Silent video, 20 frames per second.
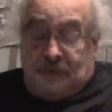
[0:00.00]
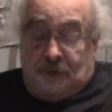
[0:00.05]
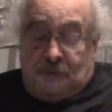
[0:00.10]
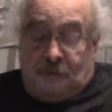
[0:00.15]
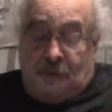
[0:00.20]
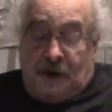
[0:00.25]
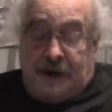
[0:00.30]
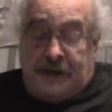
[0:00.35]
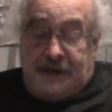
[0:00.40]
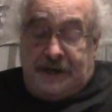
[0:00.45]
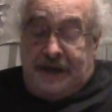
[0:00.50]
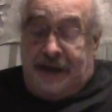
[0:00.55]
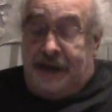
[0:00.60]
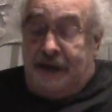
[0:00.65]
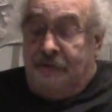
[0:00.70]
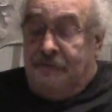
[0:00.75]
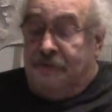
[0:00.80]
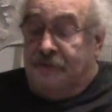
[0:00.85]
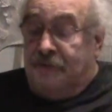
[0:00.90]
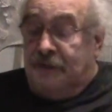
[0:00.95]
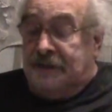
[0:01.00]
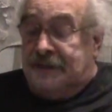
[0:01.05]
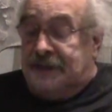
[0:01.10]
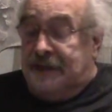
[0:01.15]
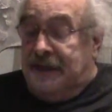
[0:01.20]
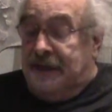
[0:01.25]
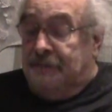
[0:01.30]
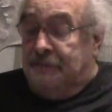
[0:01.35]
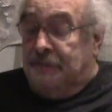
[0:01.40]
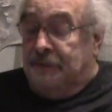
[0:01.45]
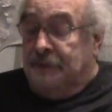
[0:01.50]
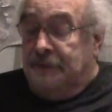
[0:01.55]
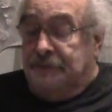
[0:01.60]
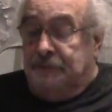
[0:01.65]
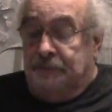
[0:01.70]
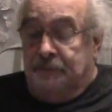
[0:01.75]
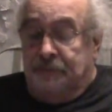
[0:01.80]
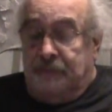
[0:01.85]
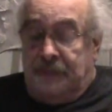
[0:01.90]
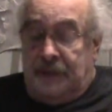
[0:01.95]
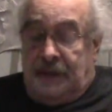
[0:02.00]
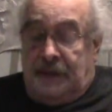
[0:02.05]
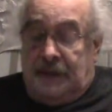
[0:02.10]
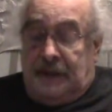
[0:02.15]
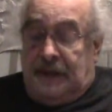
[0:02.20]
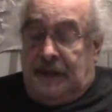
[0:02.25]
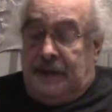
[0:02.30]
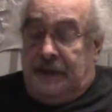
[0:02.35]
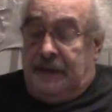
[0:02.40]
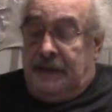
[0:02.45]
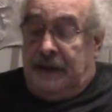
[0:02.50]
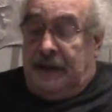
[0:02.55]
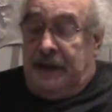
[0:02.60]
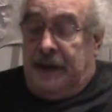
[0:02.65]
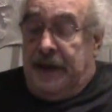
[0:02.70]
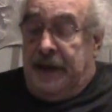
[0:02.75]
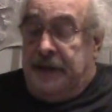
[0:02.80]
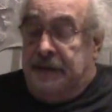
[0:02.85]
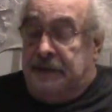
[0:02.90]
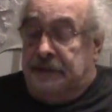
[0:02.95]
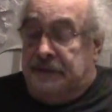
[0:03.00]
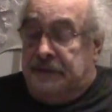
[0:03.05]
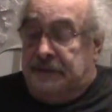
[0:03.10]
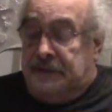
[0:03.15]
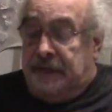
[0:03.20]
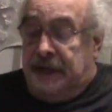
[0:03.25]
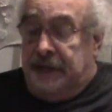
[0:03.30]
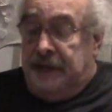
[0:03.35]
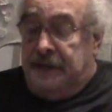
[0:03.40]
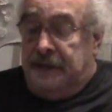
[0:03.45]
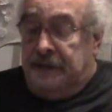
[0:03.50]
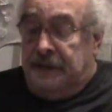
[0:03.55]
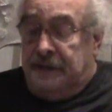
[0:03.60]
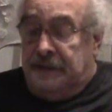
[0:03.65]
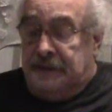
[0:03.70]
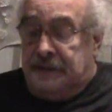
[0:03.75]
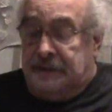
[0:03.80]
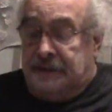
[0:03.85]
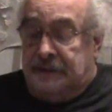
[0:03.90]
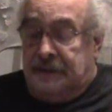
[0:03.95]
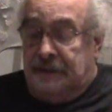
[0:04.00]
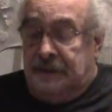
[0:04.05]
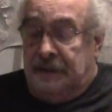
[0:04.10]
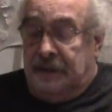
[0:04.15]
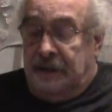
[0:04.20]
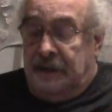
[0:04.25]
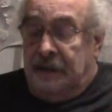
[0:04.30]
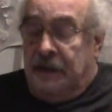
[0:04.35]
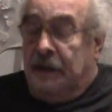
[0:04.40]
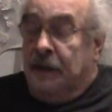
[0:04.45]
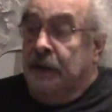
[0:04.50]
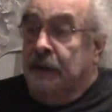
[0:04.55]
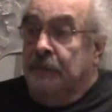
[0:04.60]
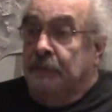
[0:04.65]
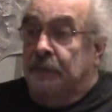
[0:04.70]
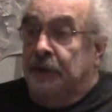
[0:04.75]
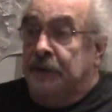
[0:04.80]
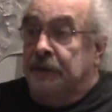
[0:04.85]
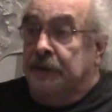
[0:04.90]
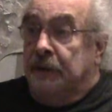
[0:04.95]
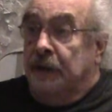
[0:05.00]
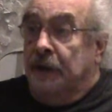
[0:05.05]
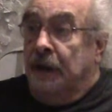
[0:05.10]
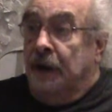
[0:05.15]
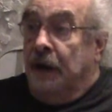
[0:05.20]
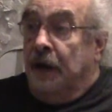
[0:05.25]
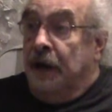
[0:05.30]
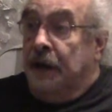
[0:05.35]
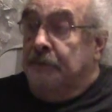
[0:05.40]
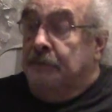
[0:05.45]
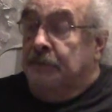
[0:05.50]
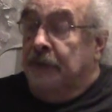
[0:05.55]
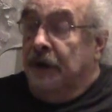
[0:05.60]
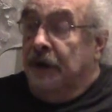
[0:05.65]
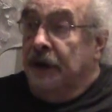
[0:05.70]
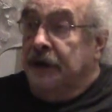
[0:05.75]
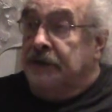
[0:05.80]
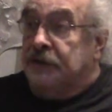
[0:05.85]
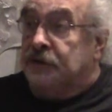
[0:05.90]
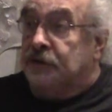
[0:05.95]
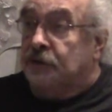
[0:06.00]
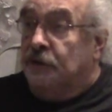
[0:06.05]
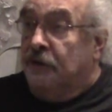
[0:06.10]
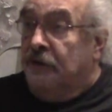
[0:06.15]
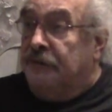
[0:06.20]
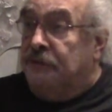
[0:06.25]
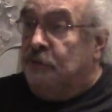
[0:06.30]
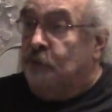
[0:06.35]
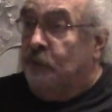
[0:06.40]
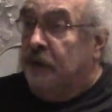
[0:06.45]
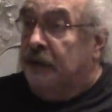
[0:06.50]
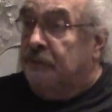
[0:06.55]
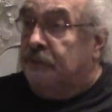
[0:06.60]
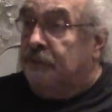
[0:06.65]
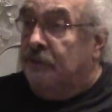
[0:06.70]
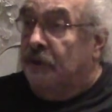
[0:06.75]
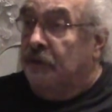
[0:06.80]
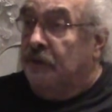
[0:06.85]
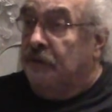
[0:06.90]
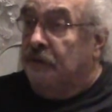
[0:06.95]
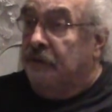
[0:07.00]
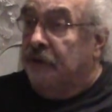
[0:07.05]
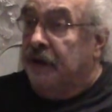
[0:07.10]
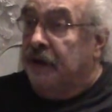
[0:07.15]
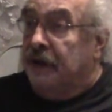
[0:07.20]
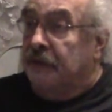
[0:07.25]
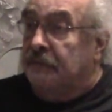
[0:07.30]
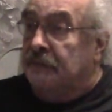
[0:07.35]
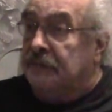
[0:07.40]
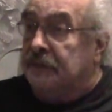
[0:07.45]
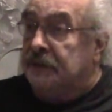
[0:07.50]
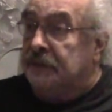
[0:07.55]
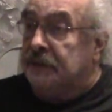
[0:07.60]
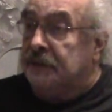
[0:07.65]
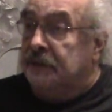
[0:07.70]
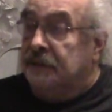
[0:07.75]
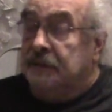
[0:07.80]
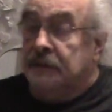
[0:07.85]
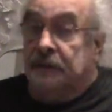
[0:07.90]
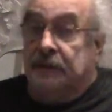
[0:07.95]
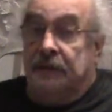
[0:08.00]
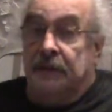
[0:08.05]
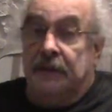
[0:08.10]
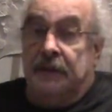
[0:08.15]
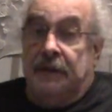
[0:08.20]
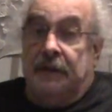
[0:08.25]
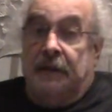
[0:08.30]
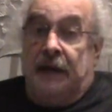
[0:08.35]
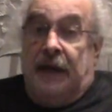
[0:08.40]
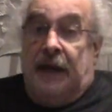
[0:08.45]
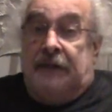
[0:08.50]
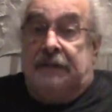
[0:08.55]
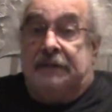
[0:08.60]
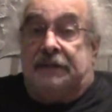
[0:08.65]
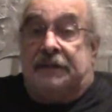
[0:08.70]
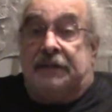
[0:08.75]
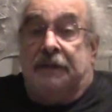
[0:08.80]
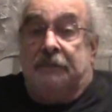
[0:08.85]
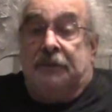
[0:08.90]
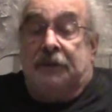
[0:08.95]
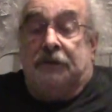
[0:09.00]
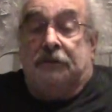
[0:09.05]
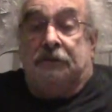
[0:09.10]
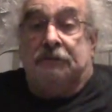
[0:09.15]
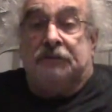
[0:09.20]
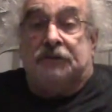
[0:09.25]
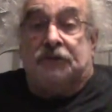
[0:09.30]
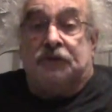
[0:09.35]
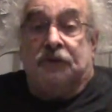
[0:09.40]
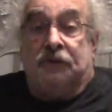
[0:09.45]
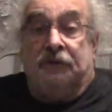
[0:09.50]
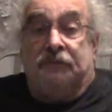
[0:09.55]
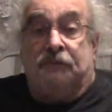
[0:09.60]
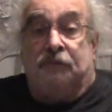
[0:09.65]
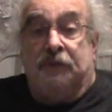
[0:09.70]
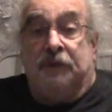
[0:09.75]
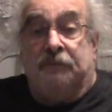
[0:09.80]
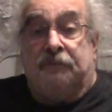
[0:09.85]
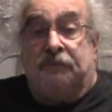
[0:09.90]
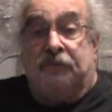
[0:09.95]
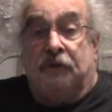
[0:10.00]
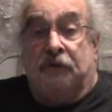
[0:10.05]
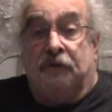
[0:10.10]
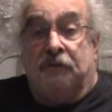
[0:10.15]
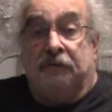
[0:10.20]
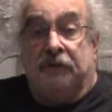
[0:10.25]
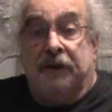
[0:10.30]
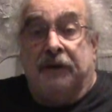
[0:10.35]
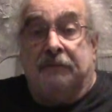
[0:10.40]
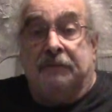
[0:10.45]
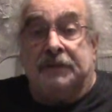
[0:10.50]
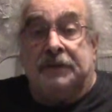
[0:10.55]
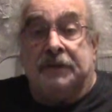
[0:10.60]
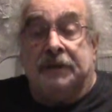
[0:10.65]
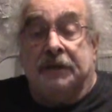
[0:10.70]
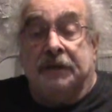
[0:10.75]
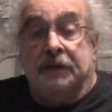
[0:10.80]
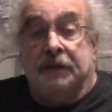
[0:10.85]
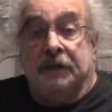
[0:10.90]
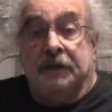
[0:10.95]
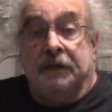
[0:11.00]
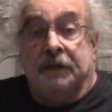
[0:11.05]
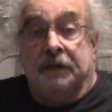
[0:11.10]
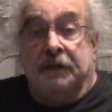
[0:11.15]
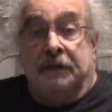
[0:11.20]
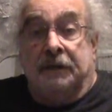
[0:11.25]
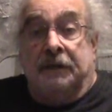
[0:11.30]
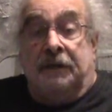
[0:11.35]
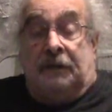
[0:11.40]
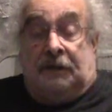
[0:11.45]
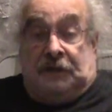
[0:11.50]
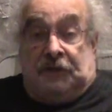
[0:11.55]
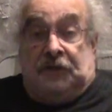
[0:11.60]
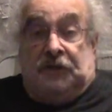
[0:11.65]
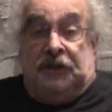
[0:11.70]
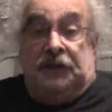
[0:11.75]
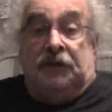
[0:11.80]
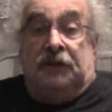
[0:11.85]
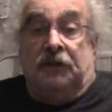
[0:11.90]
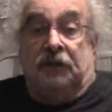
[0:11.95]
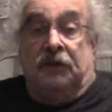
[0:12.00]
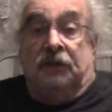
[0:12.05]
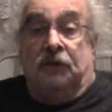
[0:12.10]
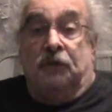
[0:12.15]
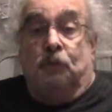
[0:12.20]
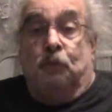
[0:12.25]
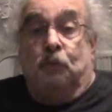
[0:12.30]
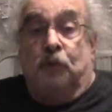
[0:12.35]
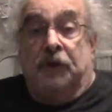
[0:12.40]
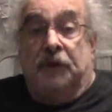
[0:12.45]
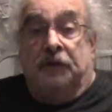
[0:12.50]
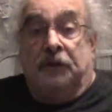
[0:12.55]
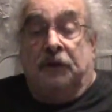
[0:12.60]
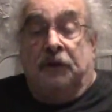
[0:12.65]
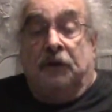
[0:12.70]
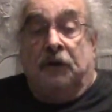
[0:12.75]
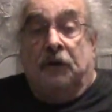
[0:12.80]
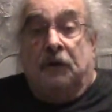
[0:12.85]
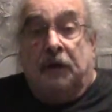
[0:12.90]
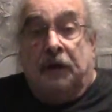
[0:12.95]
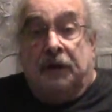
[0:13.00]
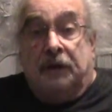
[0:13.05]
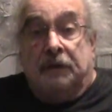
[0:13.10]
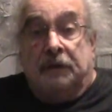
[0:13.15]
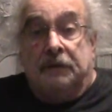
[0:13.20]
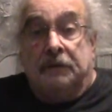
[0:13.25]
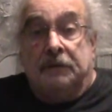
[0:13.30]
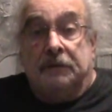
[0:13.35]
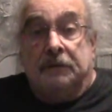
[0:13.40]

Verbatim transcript: Right now, for example, and I hate to say this, but I buy software programs. And some of those software programs deal with law.